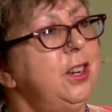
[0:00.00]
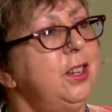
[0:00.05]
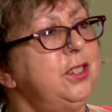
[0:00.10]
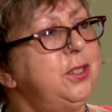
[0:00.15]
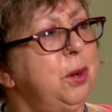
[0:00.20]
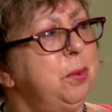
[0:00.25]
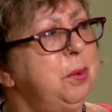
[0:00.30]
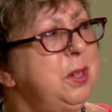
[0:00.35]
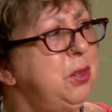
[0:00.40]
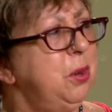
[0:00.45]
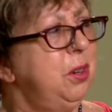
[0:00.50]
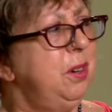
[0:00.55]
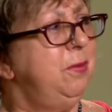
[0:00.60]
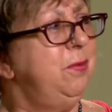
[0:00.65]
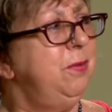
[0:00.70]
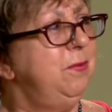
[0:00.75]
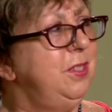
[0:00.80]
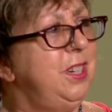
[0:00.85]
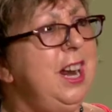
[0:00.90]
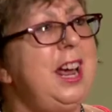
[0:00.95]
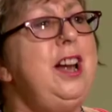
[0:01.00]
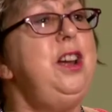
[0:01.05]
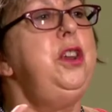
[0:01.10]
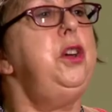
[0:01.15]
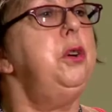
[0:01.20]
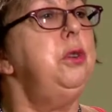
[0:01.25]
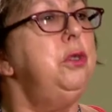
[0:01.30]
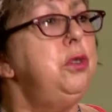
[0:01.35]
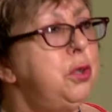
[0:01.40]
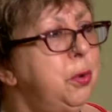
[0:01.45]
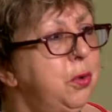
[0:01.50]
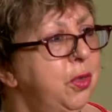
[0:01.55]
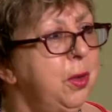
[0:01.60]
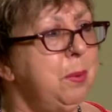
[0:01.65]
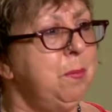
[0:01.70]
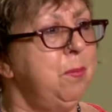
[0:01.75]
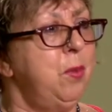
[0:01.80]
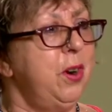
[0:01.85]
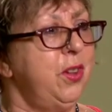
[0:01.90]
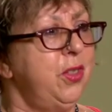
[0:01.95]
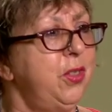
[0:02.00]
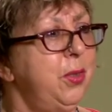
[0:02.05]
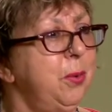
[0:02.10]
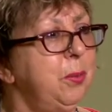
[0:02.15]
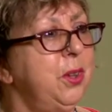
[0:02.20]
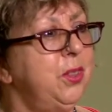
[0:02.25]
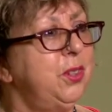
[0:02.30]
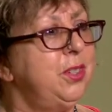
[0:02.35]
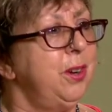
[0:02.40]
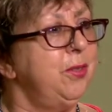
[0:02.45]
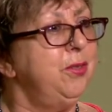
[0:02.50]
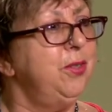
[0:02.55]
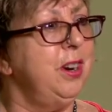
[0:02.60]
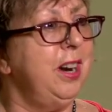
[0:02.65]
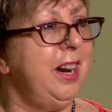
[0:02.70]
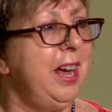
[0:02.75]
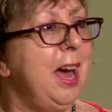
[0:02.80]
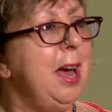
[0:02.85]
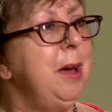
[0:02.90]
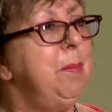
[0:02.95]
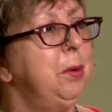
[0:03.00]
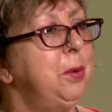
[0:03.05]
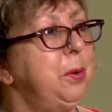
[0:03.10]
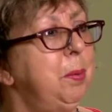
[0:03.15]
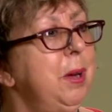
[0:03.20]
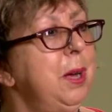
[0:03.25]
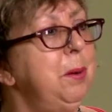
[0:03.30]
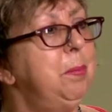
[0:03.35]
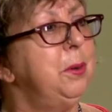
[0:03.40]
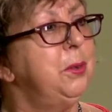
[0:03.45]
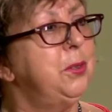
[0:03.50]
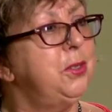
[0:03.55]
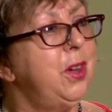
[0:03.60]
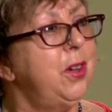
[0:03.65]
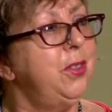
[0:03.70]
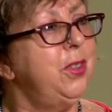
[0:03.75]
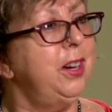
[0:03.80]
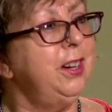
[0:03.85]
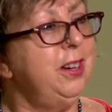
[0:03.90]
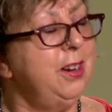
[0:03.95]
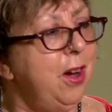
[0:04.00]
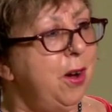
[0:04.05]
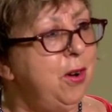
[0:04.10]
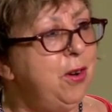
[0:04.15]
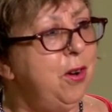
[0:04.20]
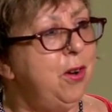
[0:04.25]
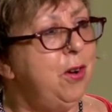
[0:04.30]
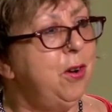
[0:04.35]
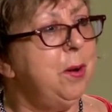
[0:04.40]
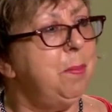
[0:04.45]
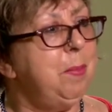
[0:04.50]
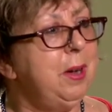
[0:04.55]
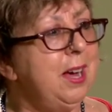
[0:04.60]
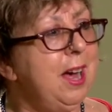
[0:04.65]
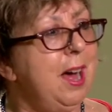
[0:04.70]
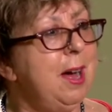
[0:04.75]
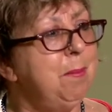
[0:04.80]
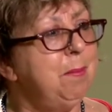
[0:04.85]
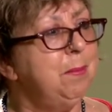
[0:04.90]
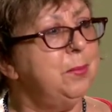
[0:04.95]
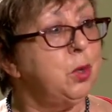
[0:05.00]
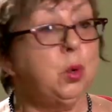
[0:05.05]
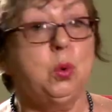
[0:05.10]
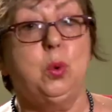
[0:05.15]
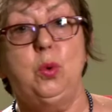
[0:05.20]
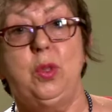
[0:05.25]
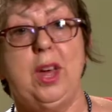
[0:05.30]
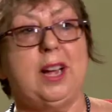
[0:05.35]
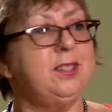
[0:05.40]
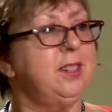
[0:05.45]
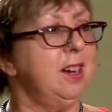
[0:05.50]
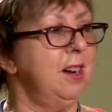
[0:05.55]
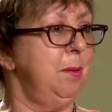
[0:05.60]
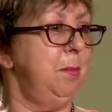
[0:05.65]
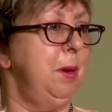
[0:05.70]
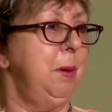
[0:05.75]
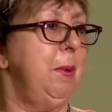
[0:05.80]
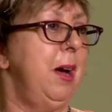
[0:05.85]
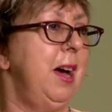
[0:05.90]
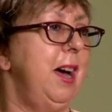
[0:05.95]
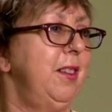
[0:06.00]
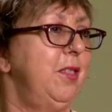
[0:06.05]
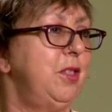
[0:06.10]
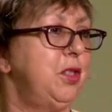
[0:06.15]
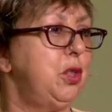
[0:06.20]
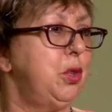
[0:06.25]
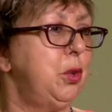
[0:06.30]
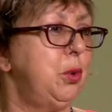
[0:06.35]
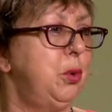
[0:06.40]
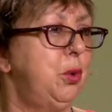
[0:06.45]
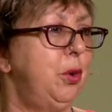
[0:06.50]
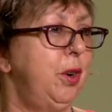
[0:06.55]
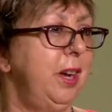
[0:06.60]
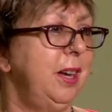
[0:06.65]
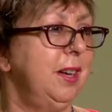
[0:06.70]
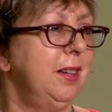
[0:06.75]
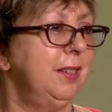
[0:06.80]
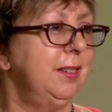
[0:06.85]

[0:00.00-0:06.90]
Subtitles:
so we sort of deluge them with differently abled people so that no longer becomes, oh, that's going to be part of the story.